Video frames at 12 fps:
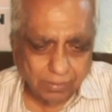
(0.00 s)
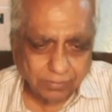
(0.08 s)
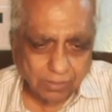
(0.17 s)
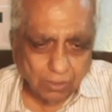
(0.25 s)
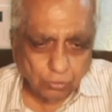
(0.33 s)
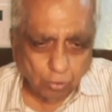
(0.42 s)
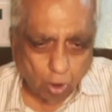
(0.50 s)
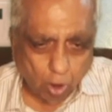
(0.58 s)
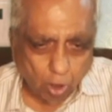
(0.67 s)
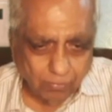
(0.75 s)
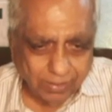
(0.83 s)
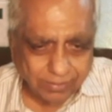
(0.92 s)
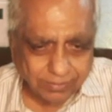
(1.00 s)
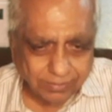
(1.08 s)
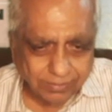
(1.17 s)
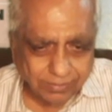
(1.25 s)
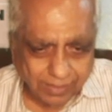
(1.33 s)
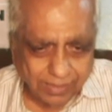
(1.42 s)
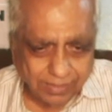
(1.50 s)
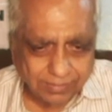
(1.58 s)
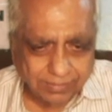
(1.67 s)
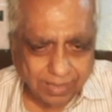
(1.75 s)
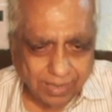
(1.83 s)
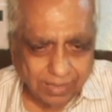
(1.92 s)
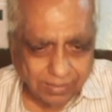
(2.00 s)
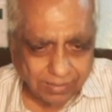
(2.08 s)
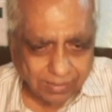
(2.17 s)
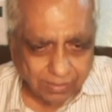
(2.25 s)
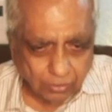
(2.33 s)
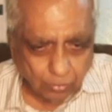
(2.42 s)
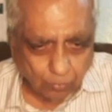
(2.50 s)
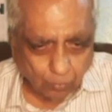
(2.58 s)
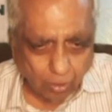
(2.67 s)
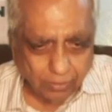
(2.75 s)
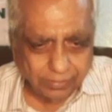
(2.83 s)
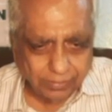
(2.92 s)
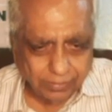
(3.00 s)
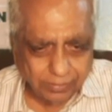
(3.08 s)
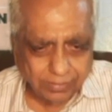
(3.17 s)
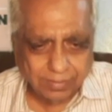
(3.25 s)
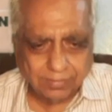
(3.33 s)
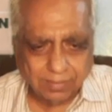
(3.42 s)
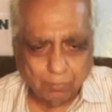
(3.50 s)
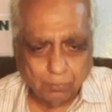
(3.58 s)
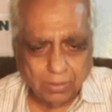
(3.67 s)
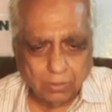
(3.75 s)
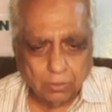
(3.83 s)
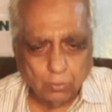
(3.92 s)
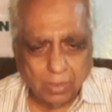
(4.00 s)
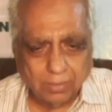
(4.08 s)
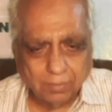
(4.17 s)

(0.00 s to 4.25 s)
So always cations are smaller in size compared to atom.